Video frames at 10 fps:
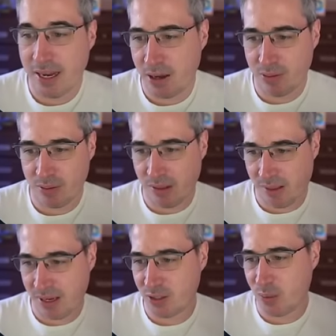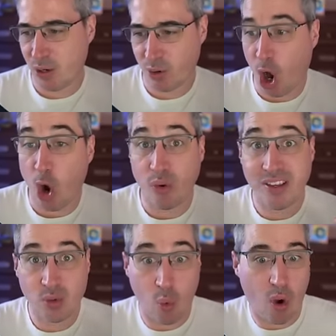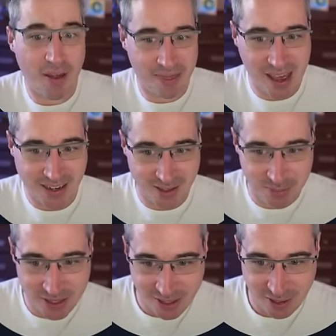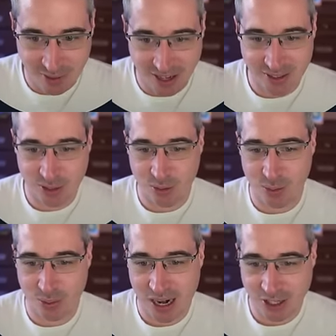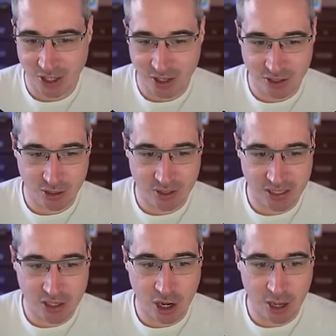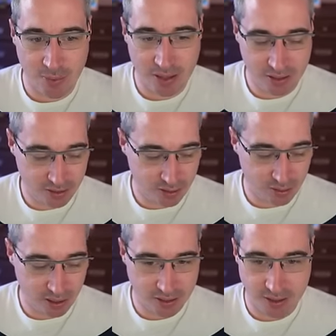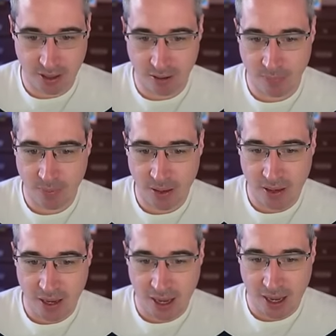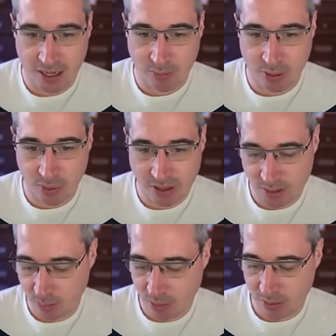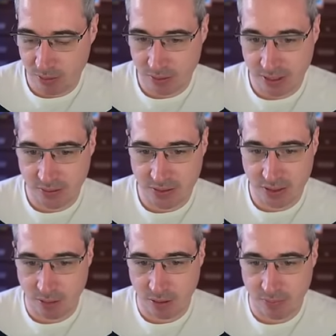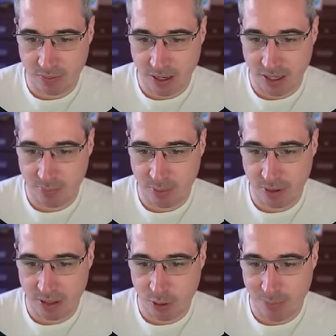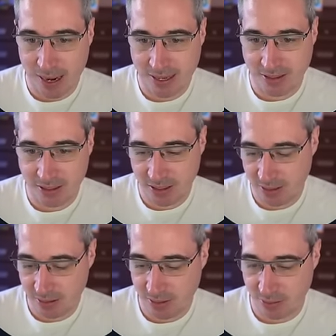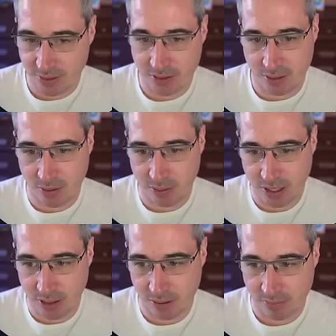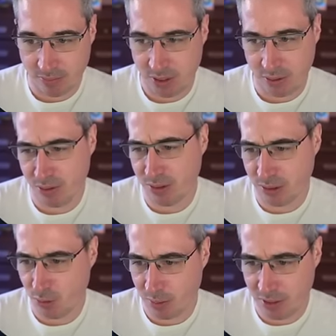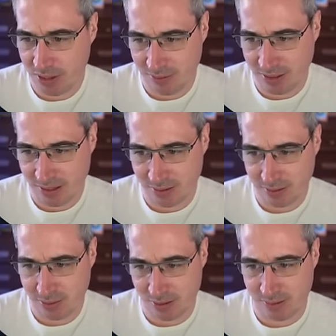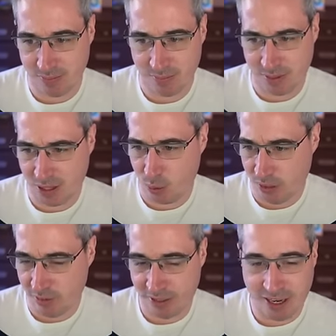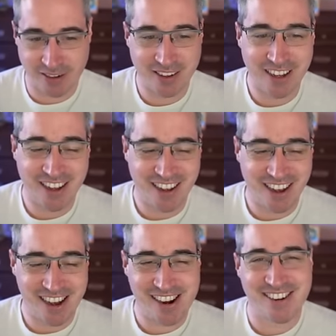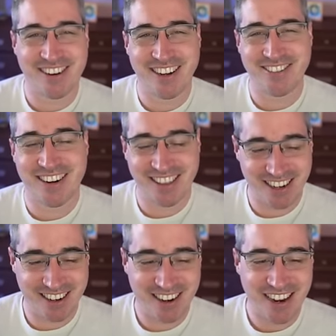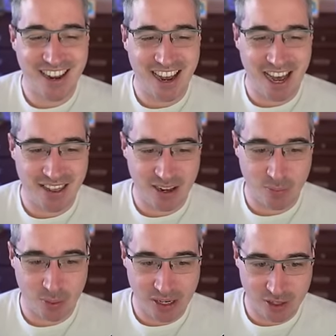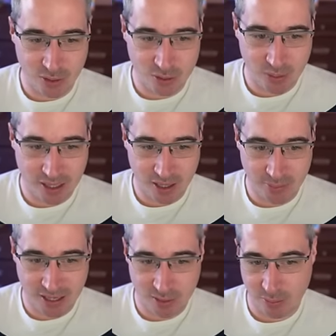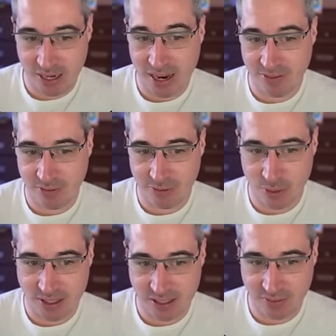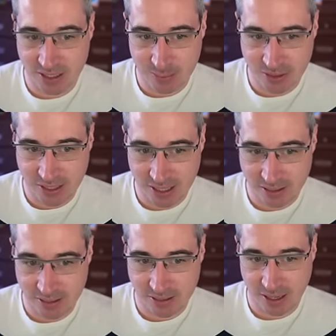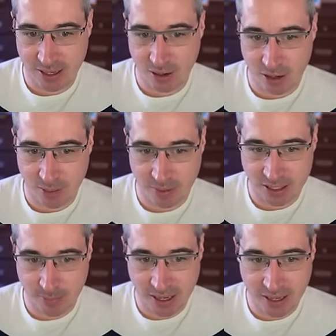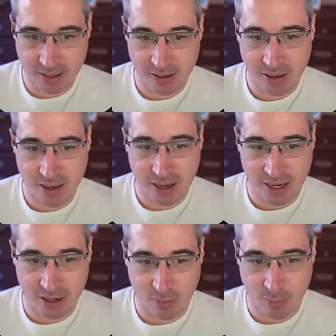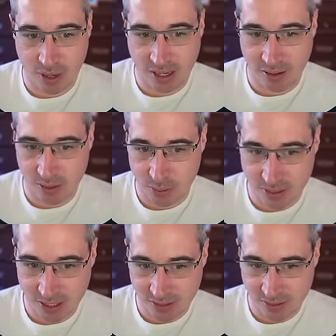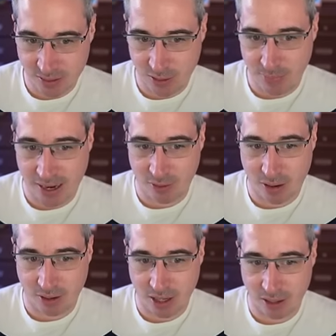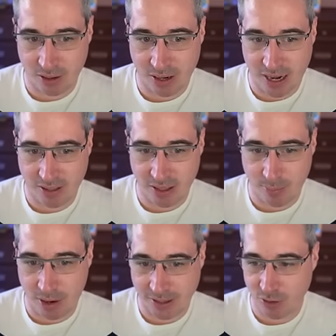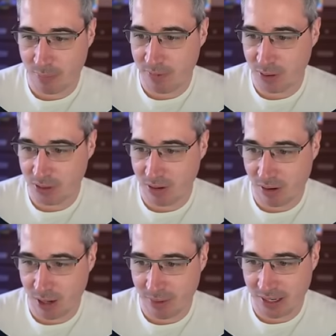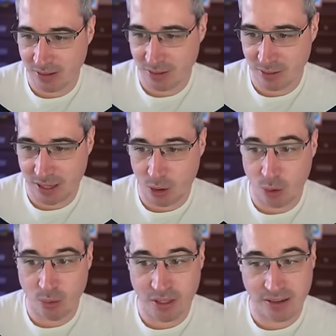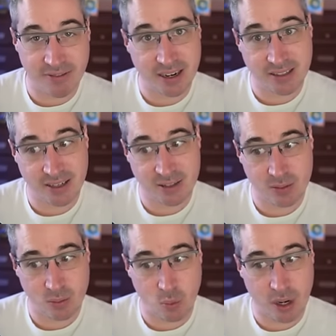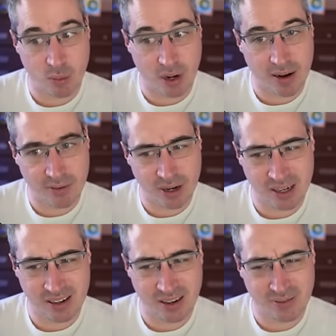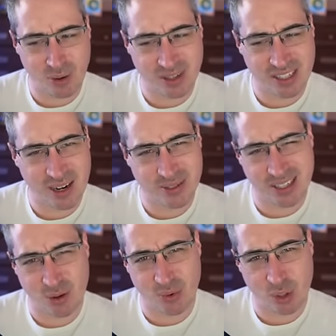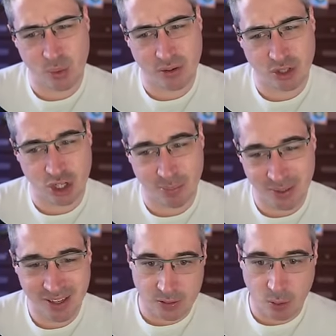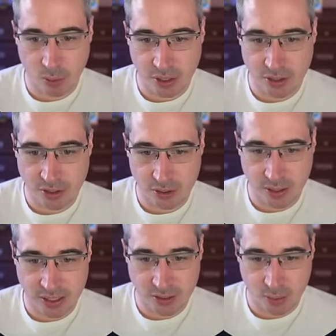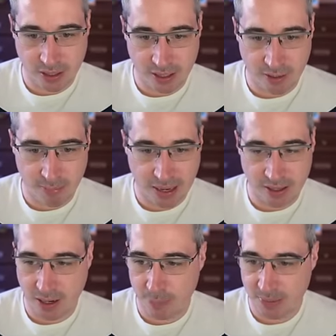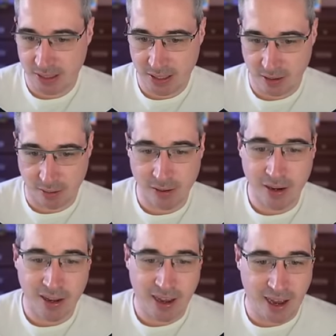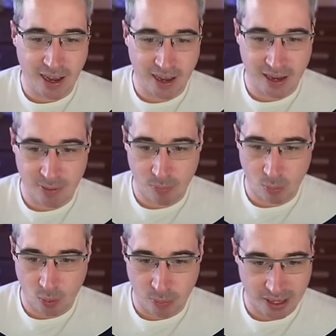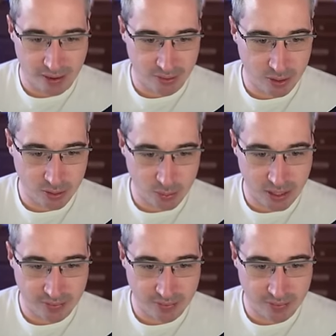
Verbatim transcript: Now, the thing is, we don't always want that to be here, right? So what we're actually gonna do, let's copy these two lines here. And I'm going to bring this blur down to 0, and I'm going to bring the opacity down to 0 here. So it looks normal. Everything's just kind of weird again, right there. And then what we can do is we can come here. We have the focus invisible states, and on my span, I can bring those in. So the background color and the backdrop filter are coming in. So that only affects us when we're hovering. Of course, now it's like a really weird jump. So what we're going to do is we're going to come back up to here where we have those.